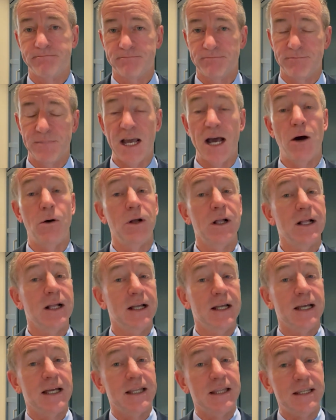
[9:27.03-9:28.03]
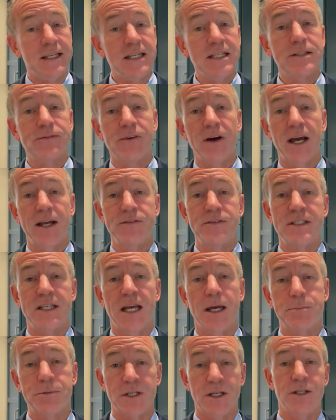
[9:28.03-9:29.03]
Now, these 5
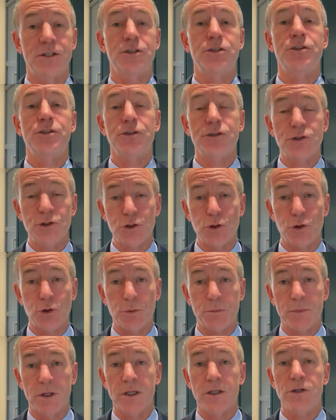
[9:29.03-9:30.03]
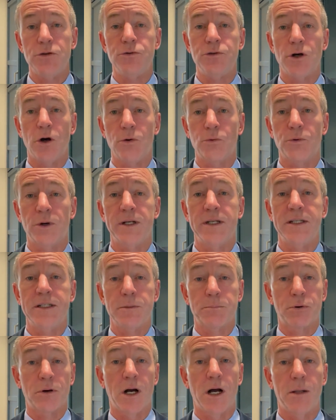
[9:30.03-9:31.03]
steps assume you don't run into
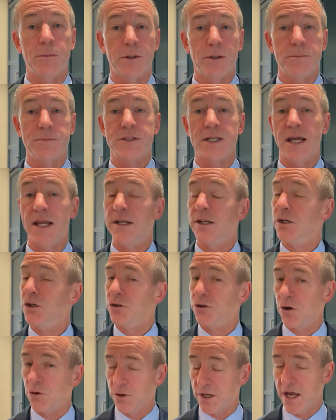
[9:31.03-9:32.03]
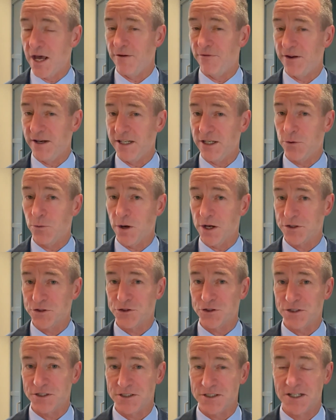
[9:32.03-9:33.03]
problems and don't have any
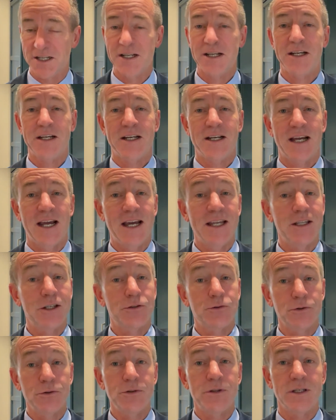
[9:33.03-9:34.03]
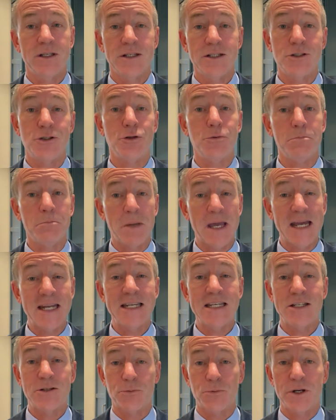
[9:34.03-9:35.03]
questions. And the truth is you may
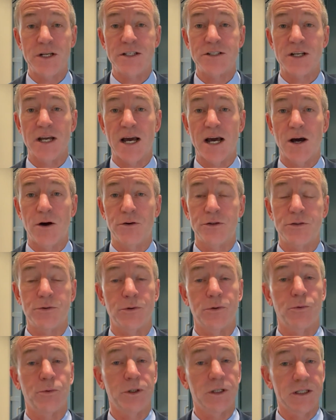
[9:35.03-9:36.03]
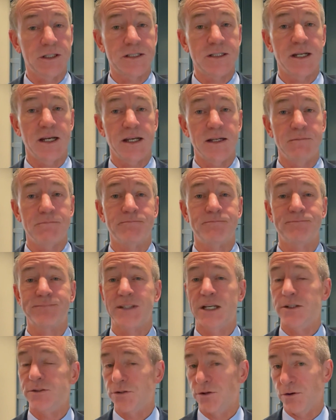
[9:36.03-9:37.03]
need to reach out to a real estate
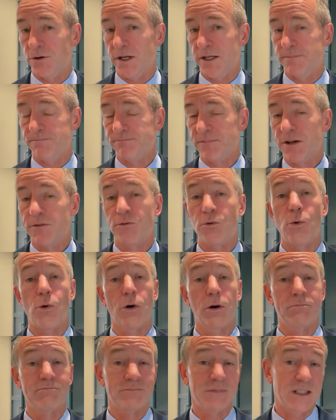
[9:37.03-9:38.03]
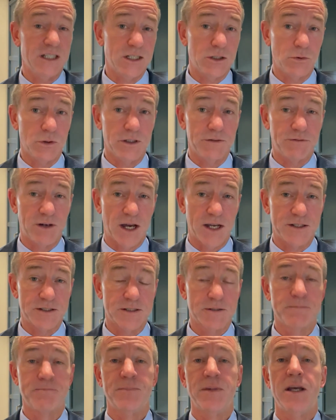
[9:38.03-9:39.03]
attorney for legal advice.